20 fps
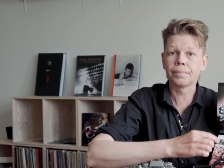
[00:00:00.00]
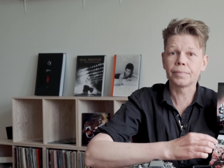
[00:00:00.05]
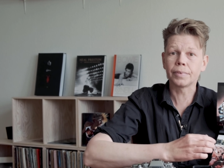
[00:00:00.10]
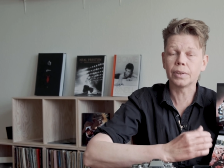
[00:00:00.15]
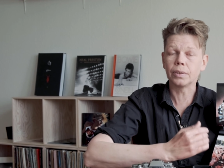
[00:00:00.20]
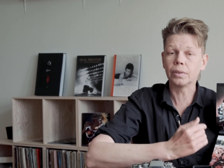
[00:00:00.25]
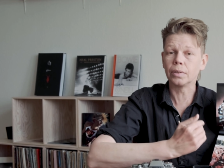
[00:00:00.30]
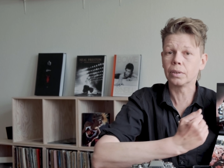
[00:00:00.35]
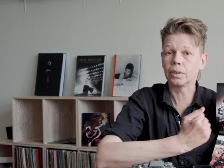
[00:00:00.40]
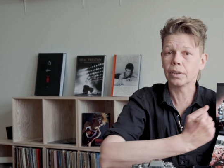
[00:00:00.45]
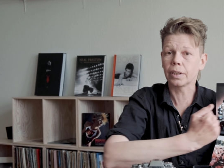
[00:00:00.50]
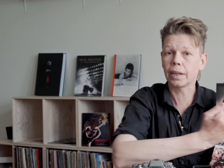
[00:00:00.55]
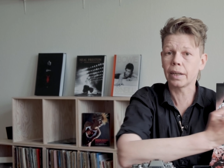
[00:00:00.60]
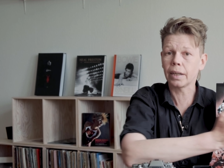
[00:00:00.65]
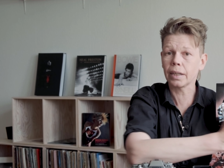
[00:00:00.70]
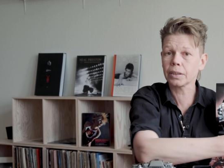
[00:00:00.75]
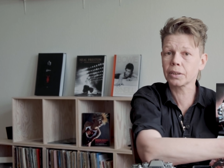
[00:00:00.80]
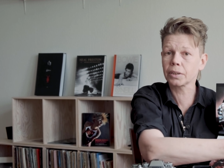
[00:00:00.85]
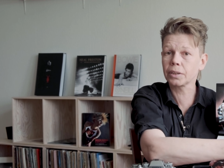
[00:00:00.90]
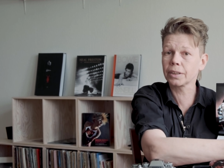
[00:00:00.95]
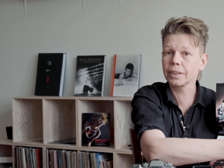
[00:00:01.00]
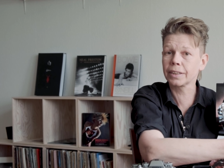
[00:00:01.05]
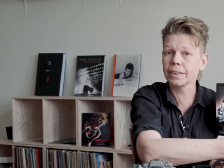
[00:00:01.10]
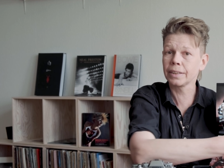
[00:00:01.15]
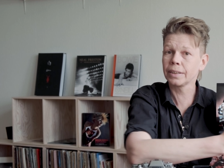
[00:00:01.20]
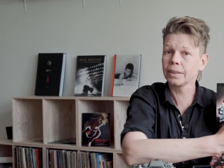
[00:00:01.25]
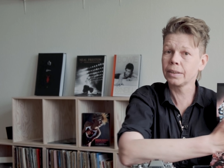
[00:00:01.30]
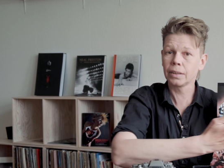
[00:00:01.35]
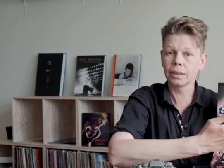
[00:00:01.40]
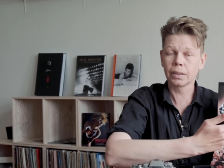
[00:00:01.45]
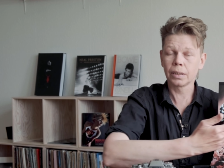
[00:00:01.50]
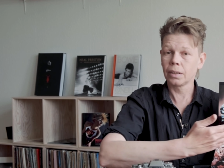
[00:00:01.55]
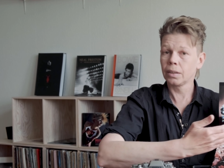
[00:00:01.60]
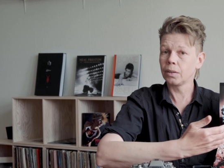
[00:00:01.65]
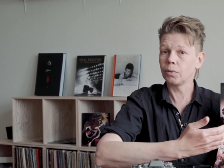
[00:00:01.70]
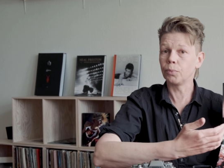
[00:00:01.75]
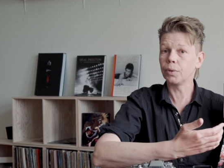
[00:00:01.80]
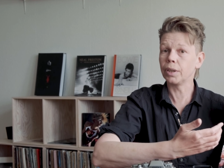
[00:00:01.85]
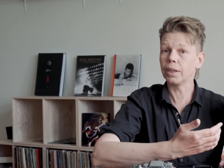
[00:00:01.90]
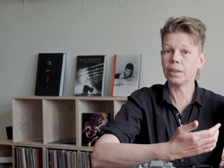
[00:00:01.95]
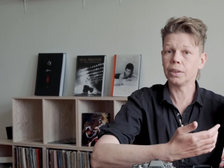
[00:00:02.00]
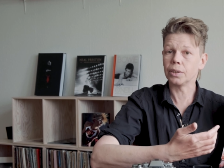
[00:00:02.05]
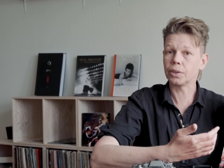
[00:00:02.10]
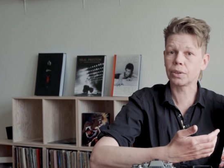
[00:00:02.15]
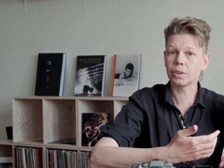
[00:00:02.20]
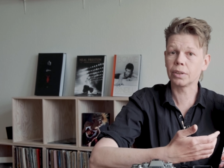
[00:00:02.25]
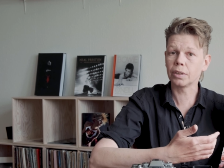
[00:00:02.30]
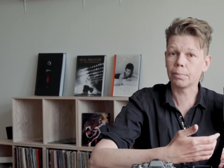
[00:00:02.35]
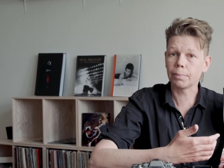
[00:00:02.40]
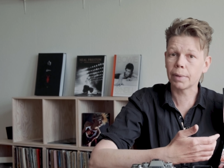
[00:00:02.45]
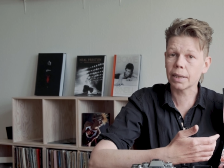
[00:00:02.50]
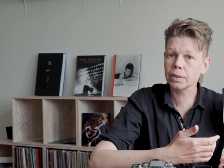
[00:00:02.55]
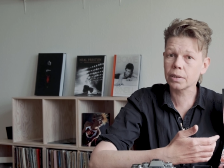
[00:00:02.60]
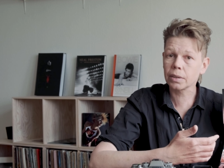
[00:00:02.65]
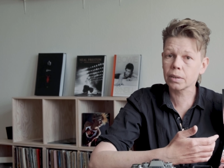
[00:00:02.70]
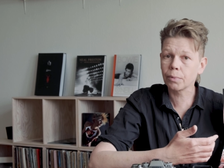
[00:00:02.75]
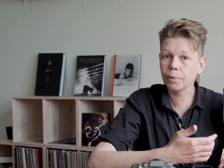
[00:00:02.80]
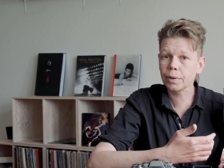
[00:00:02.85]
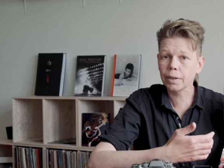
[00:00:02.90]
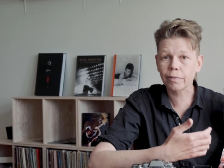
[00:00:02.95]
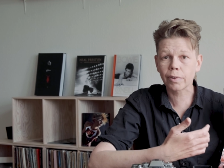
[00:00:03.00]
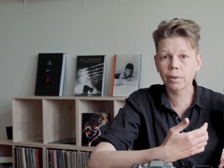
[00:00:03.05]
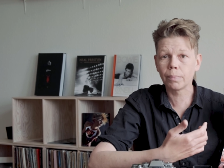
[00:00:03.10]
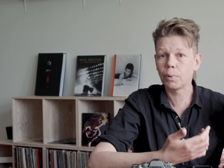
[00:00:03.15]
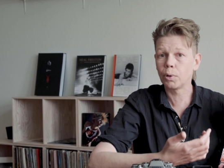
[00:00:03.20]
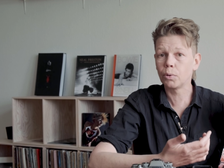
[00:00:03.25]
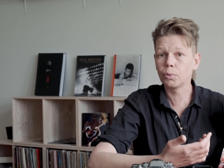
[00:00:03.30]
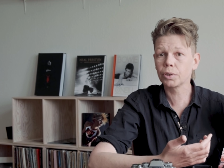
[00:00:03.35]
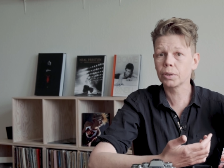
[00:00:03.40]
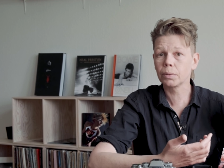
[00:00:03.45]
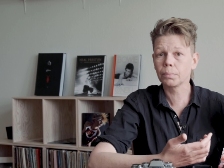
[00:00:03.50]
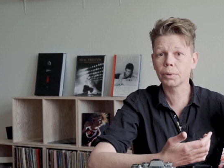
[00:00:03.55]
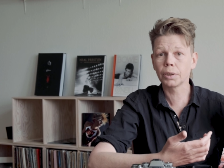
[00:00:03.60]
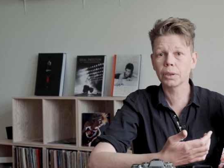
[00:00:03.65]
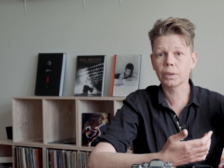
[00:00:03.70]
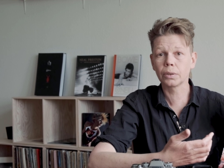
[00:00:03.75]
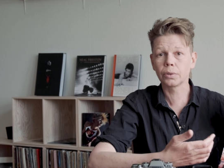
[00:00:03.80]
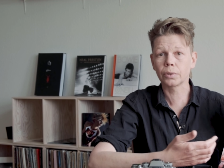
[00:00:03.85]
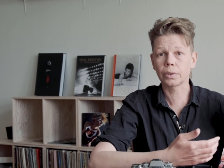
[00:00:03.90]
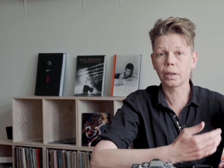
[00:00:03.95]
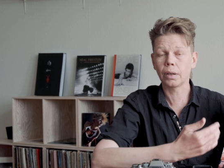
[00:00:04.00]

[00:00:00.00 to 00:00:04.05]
This is a classic, really cinematic way of composing pictures.